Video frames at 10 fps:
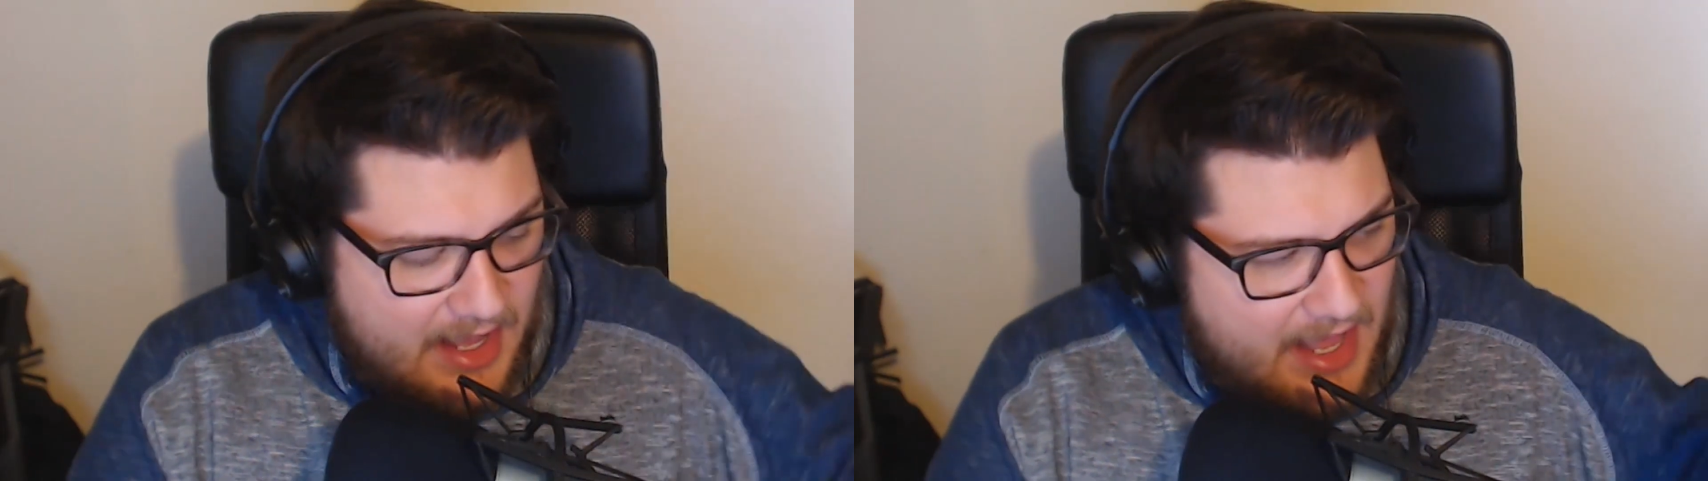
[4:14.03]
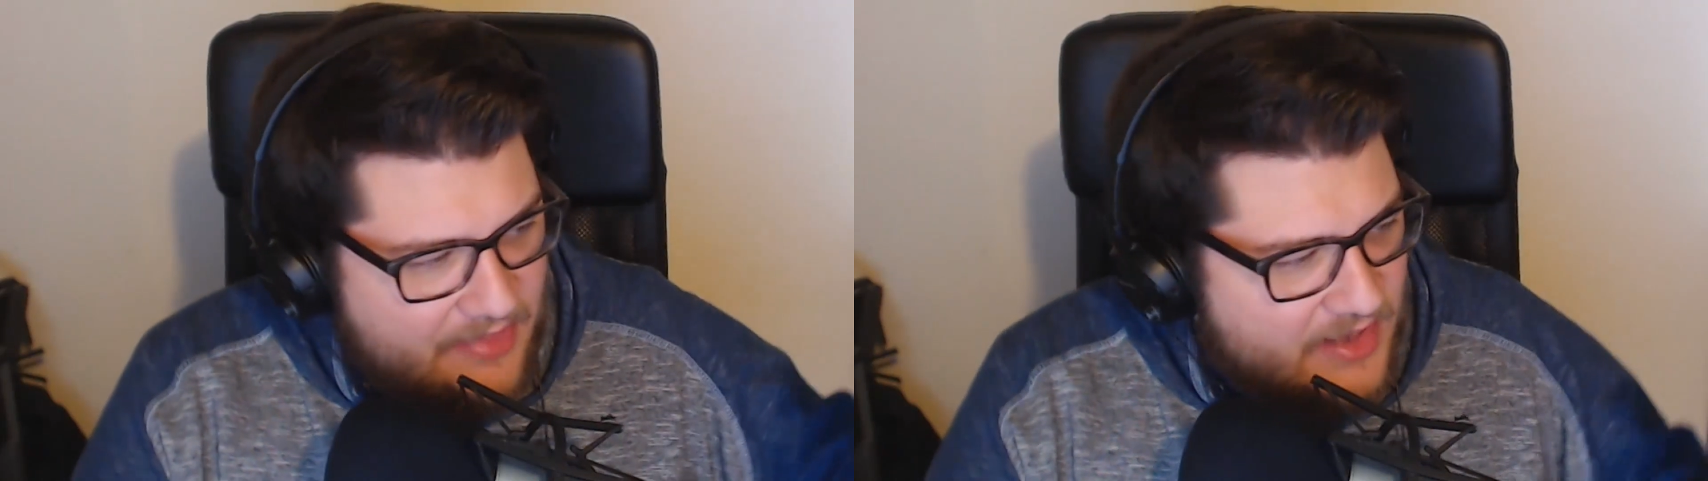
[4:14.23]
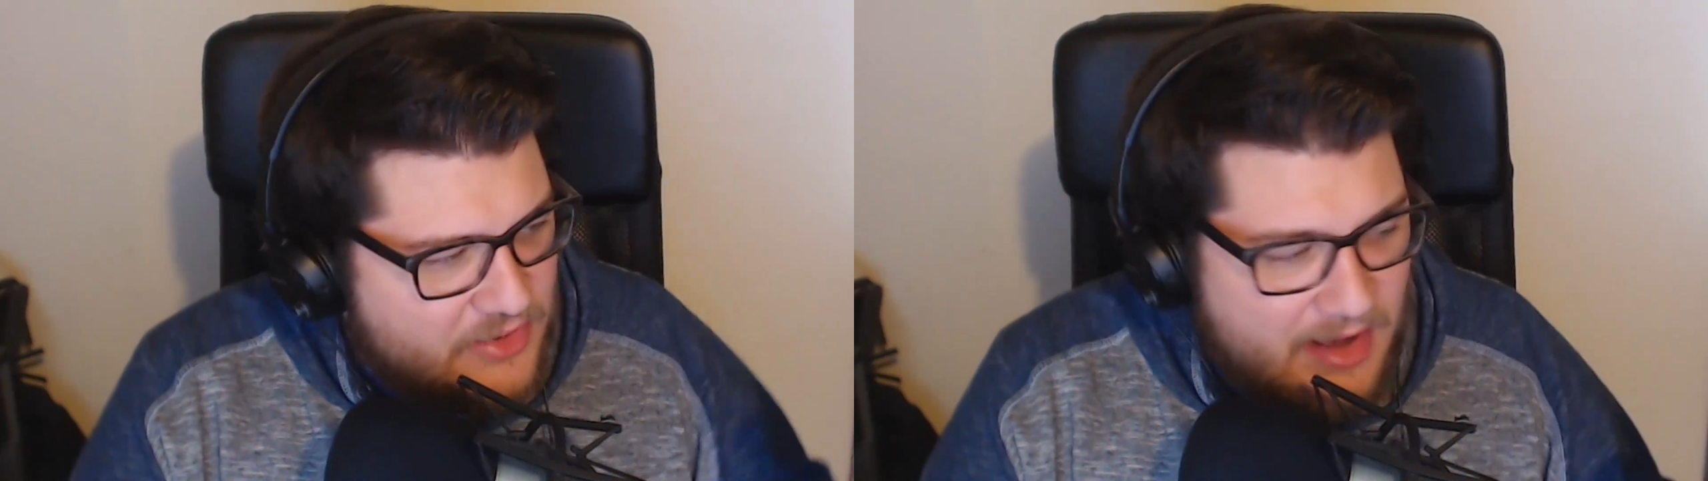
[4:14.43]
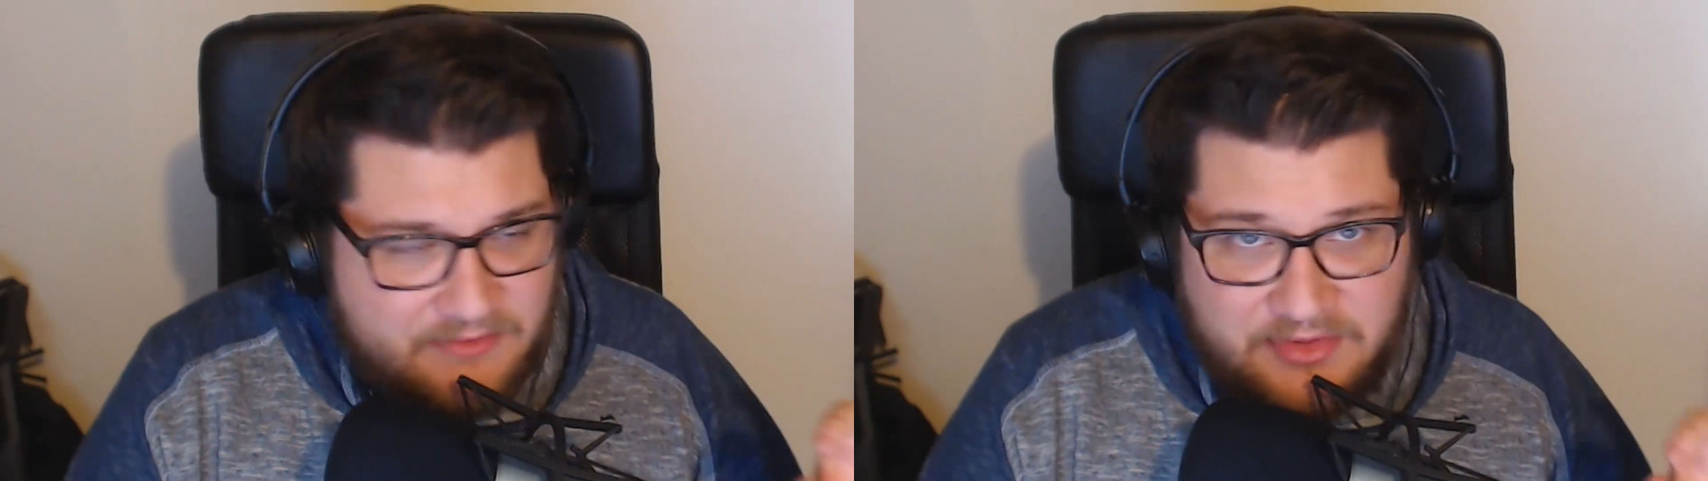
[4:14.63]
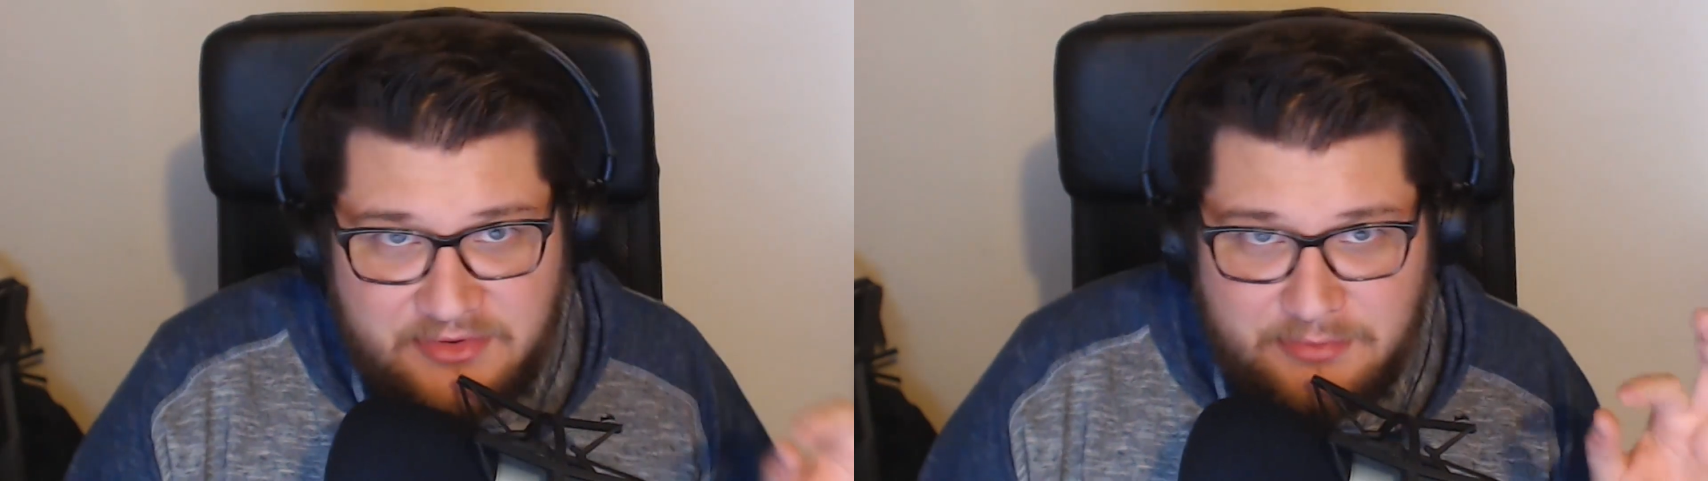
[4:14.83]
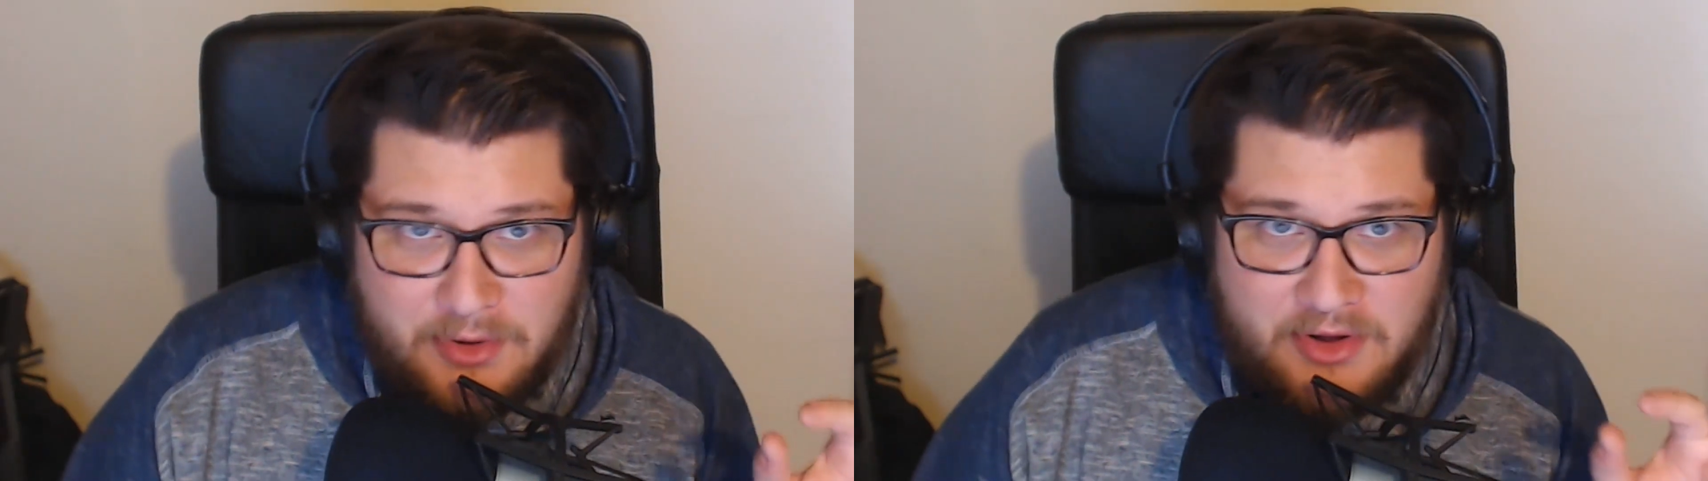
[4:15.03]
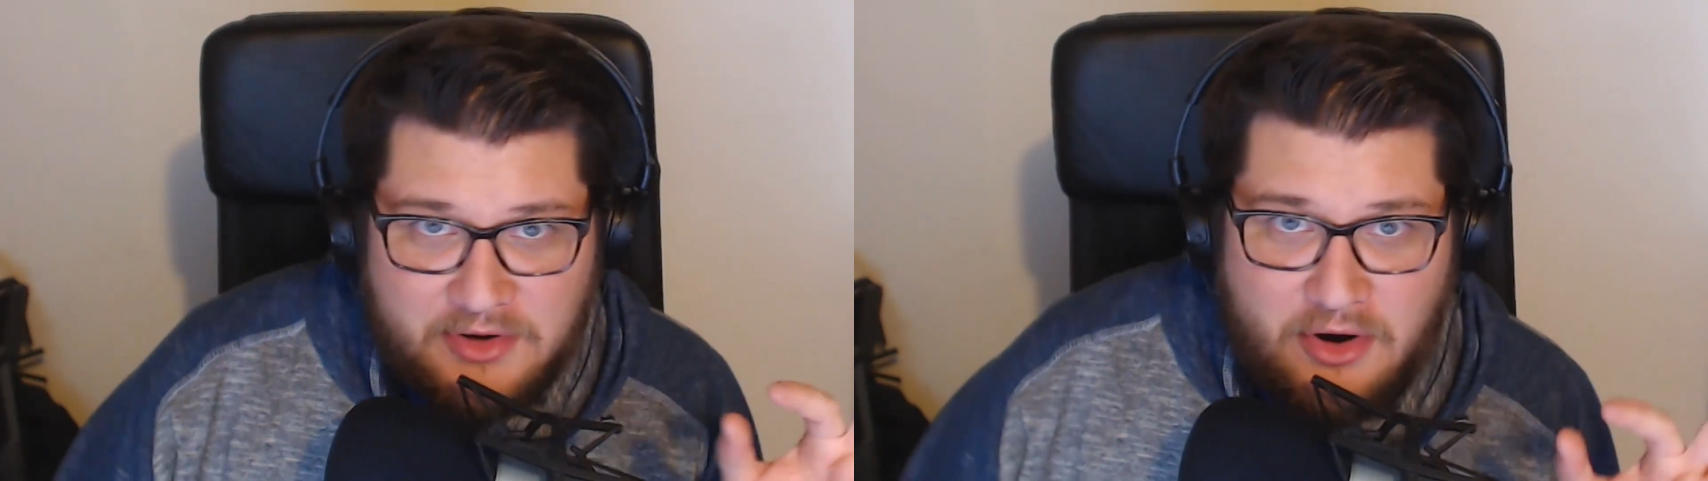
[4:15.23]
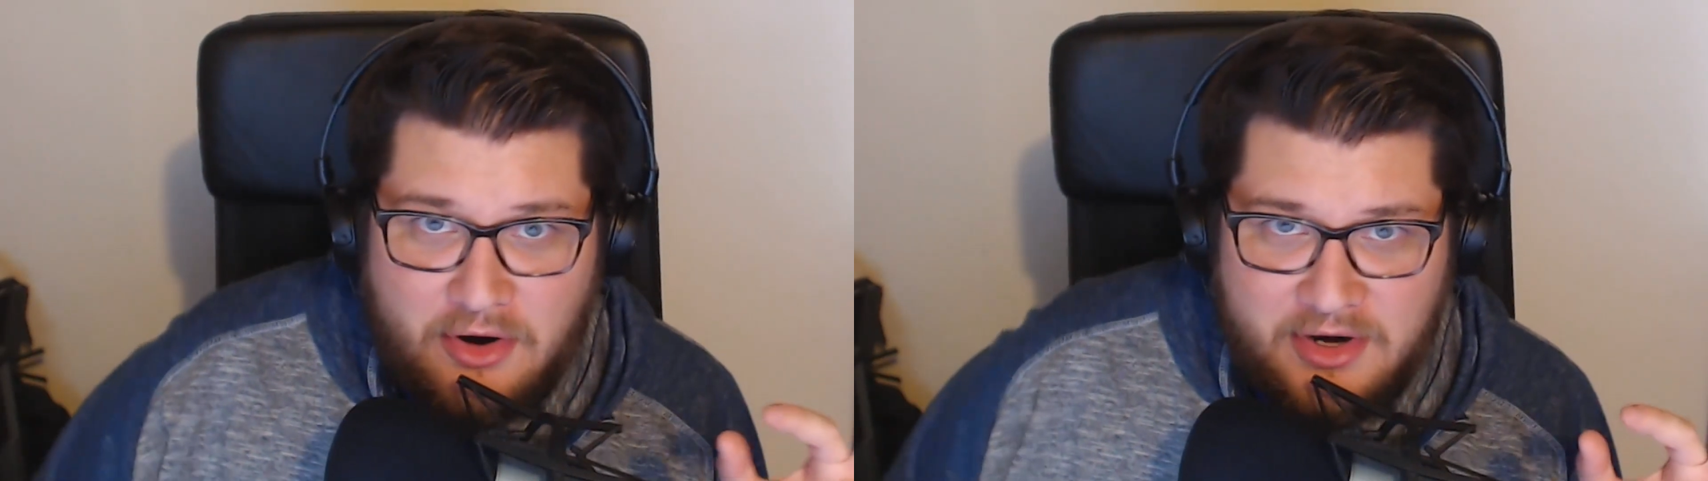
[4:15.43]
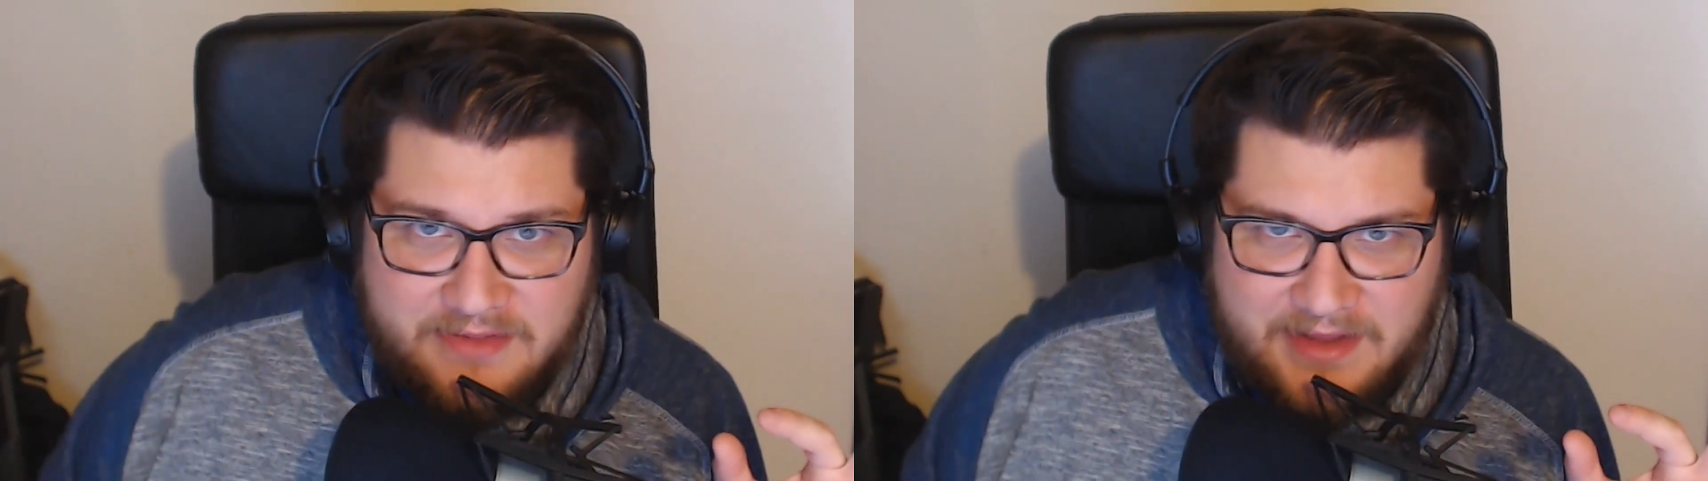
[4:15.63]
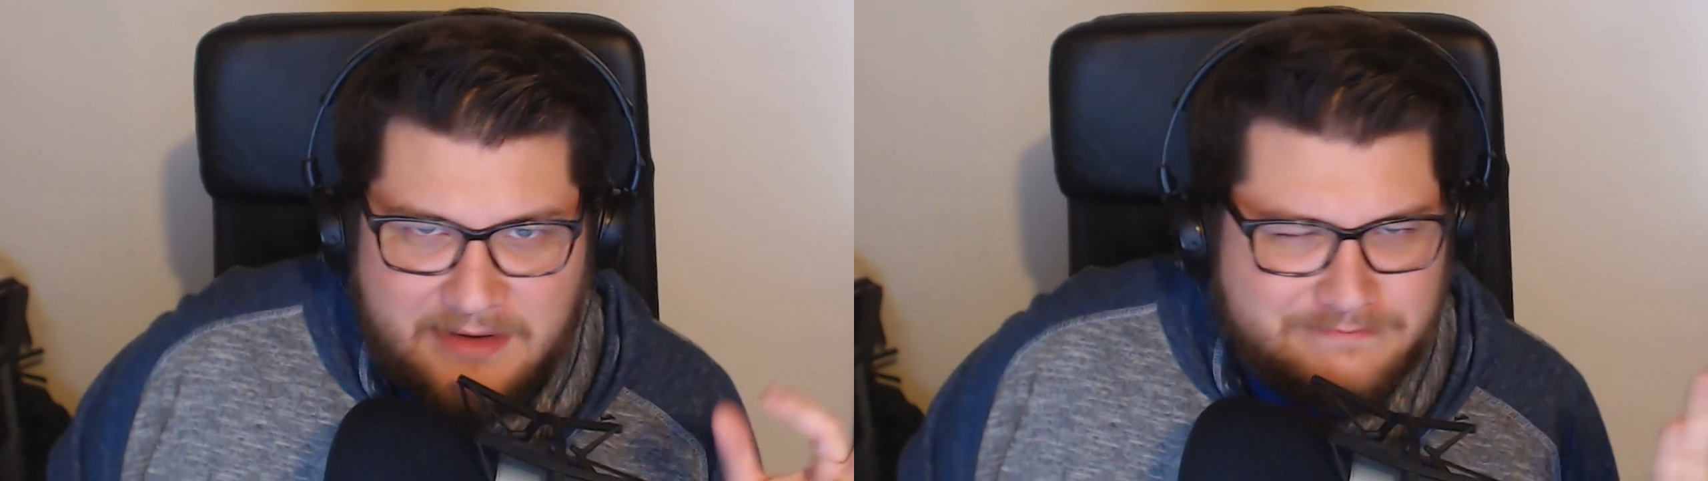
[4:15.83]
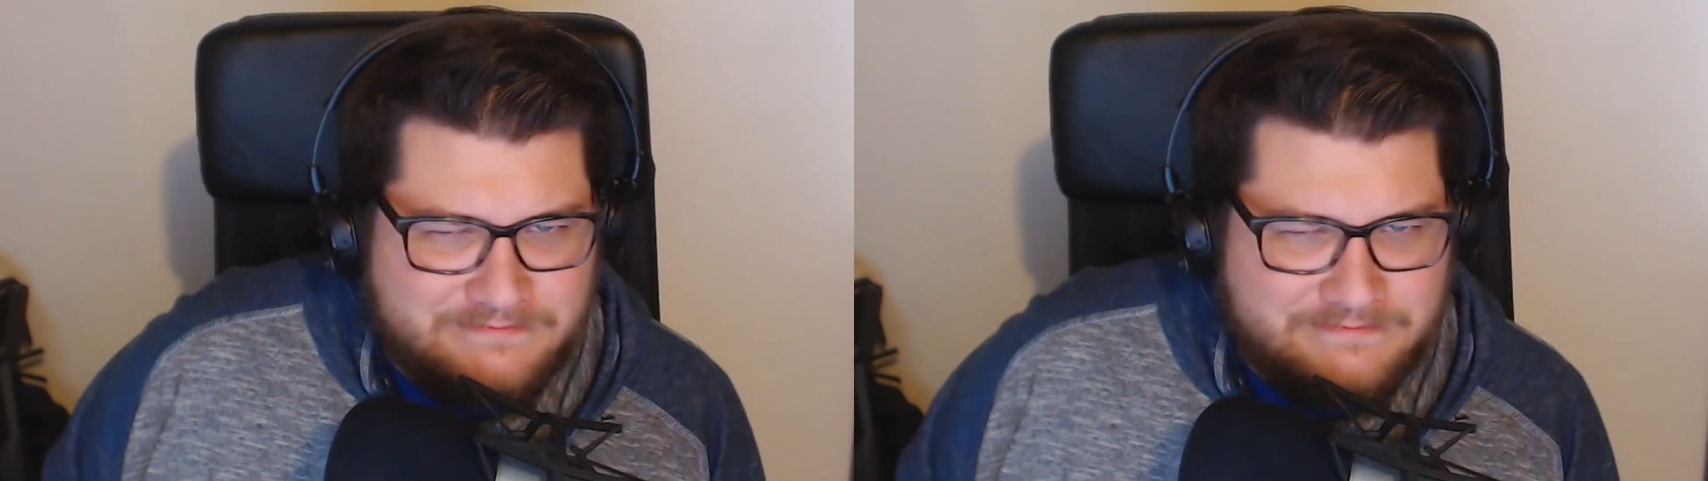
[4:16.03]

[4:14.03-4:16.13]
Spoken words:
and then you have the small card in there.